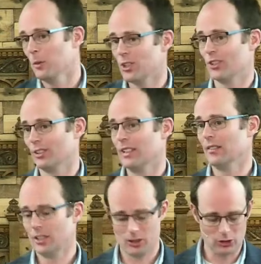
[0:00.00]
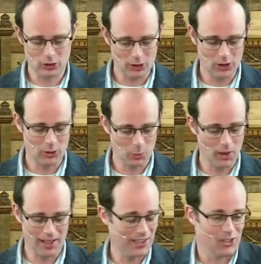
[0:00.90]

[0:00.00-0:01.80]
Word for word: we should live in a certain way.